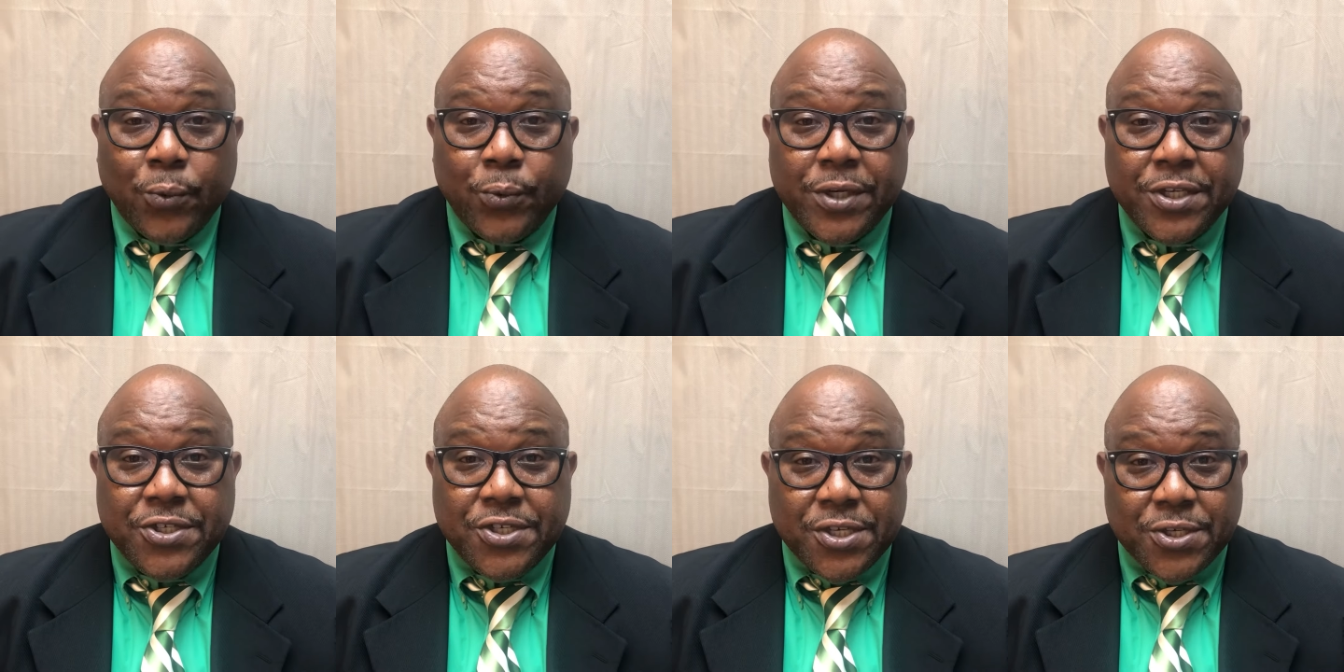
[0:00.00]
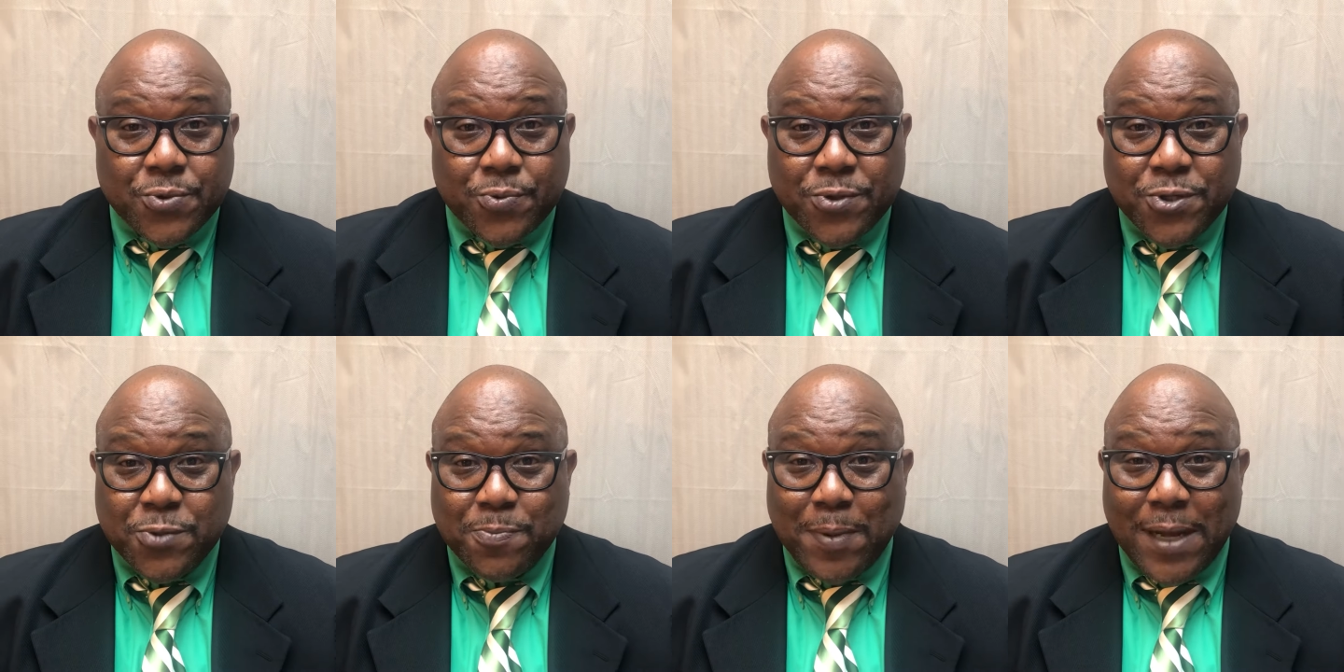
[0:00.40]
which
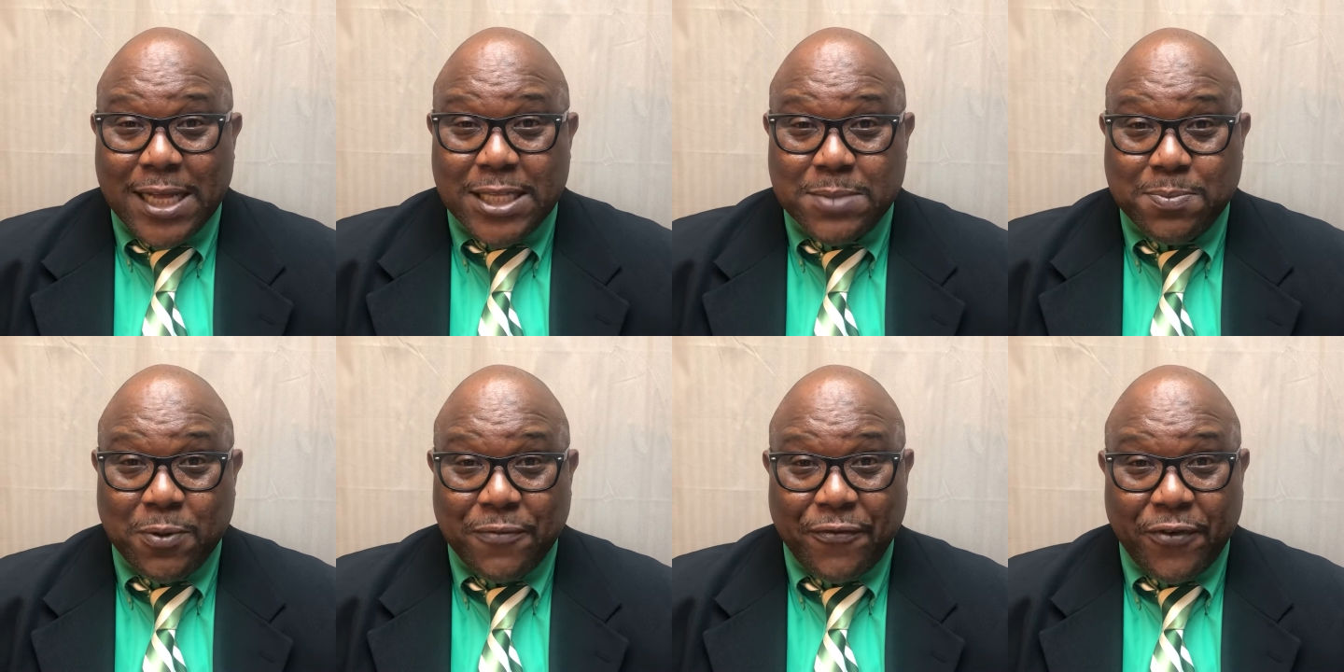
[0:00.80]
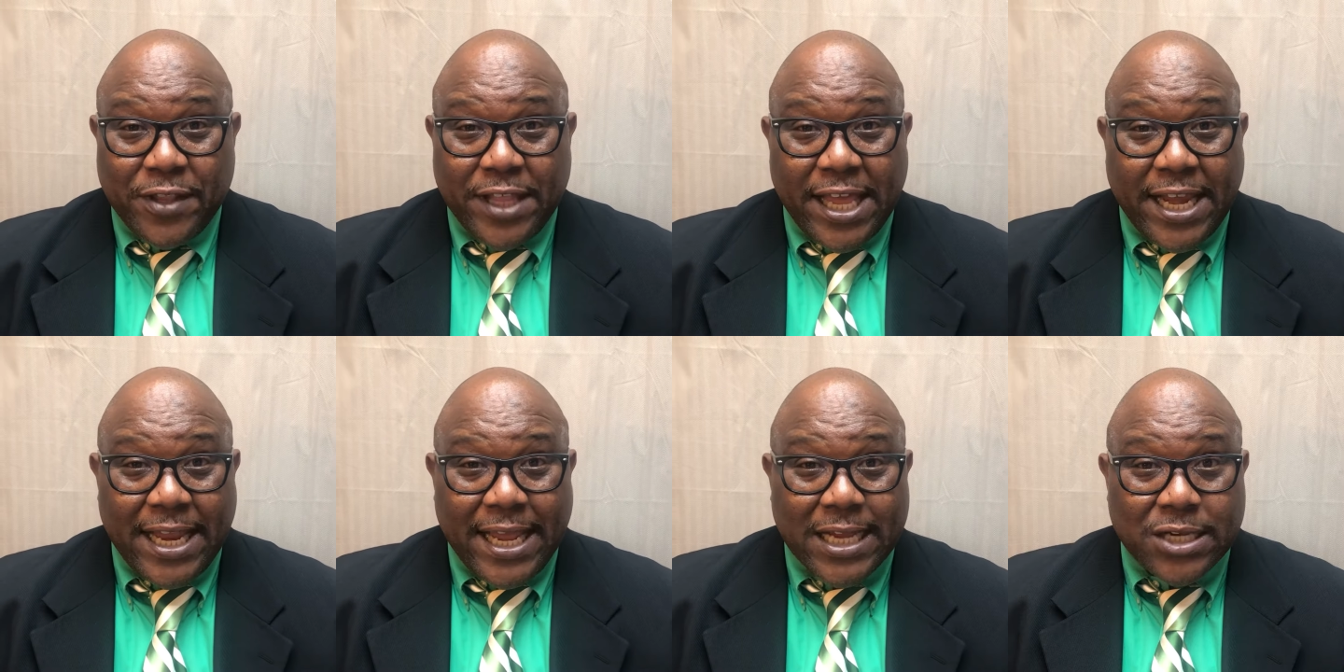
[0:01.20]
is responsible for
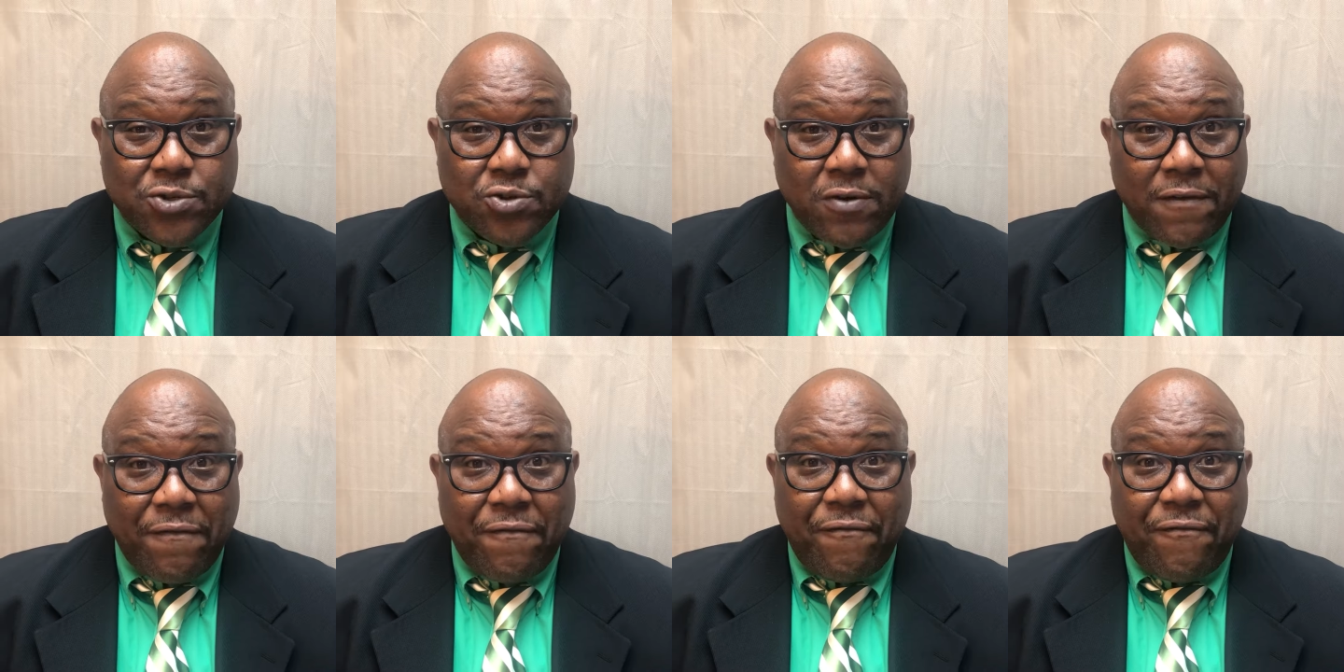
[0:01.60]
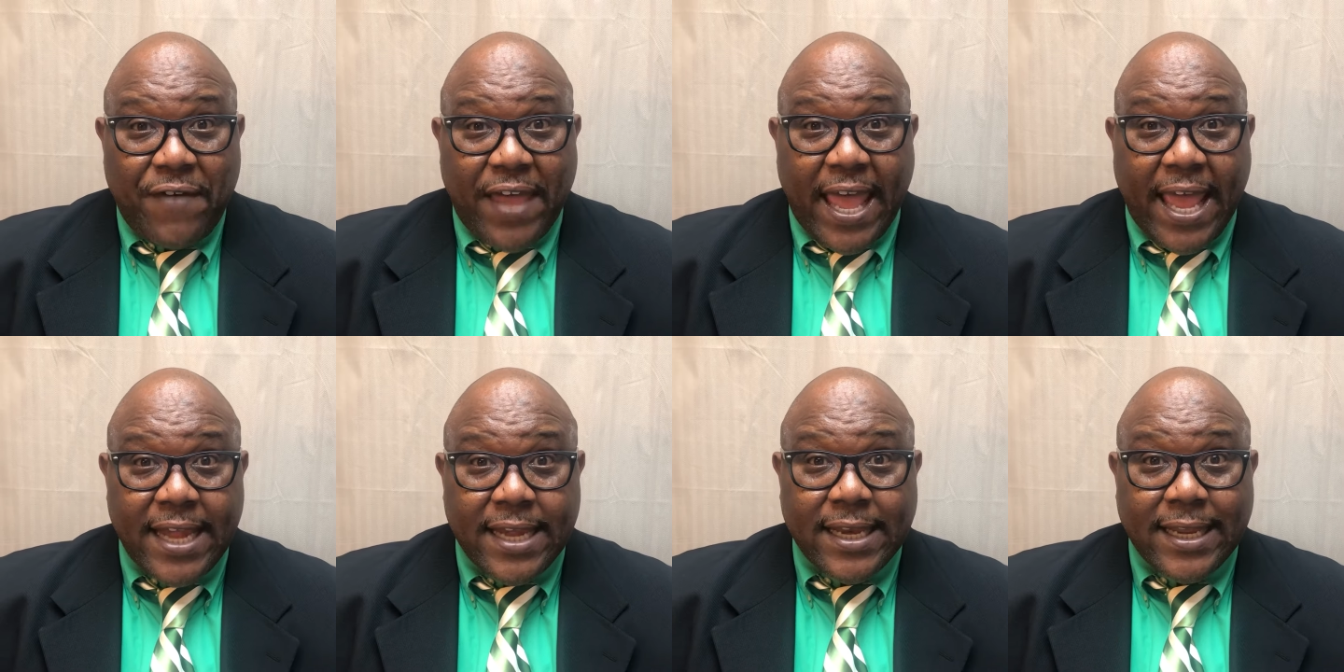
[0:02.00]
that extra
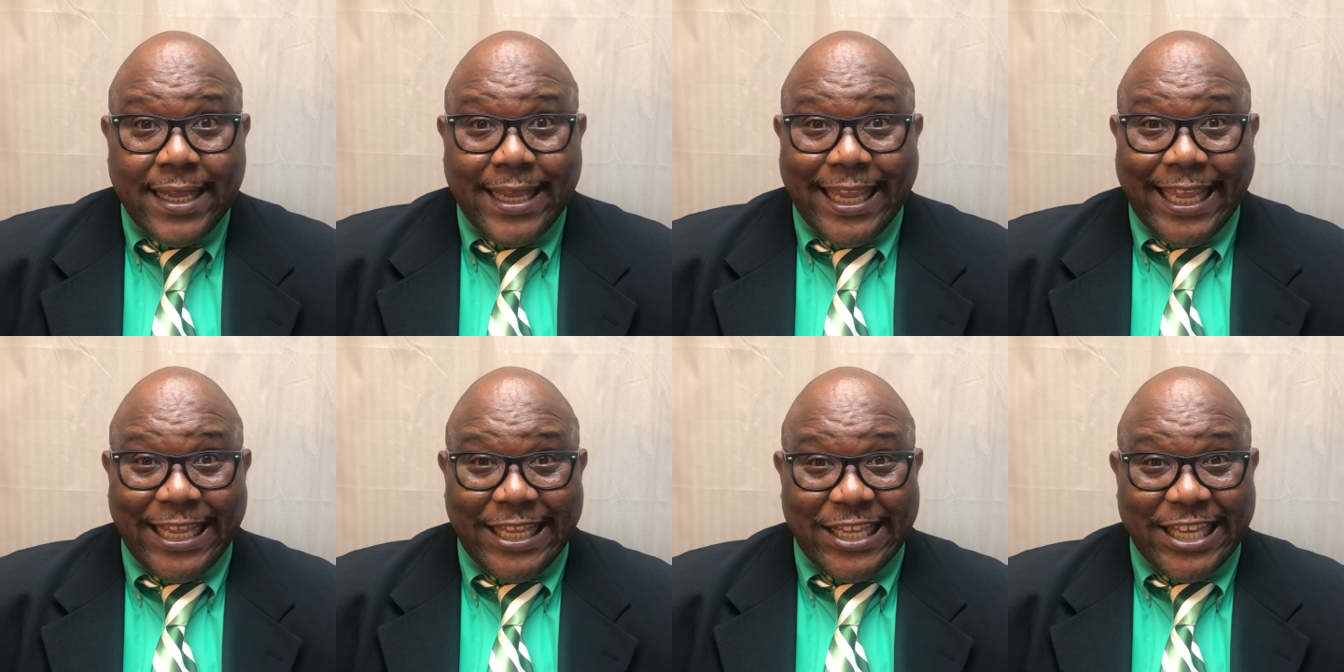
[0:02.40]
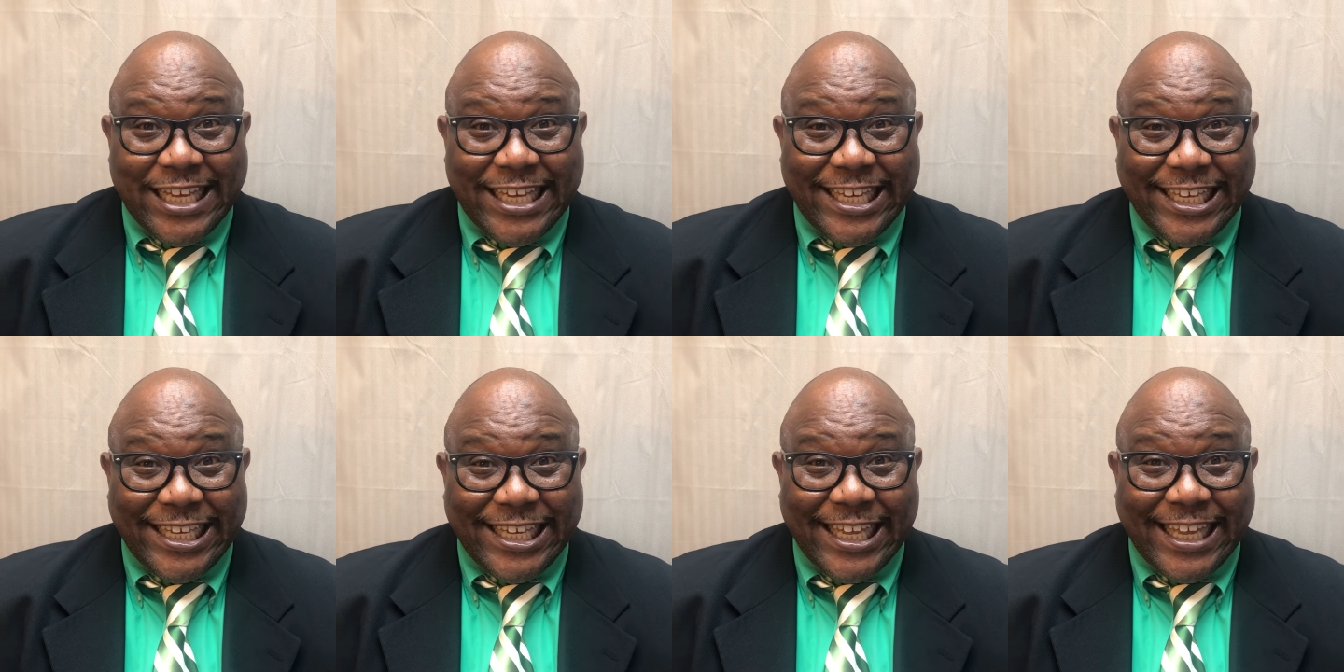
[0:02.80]
fat in your
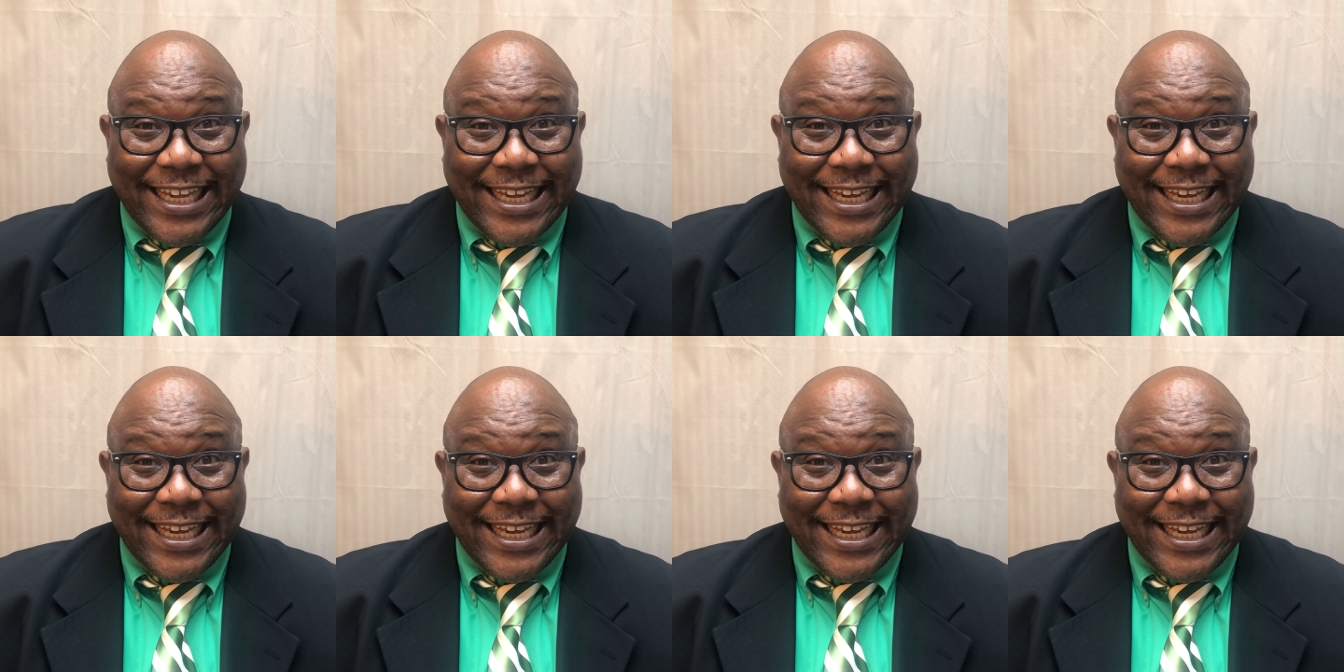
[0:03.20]
gut.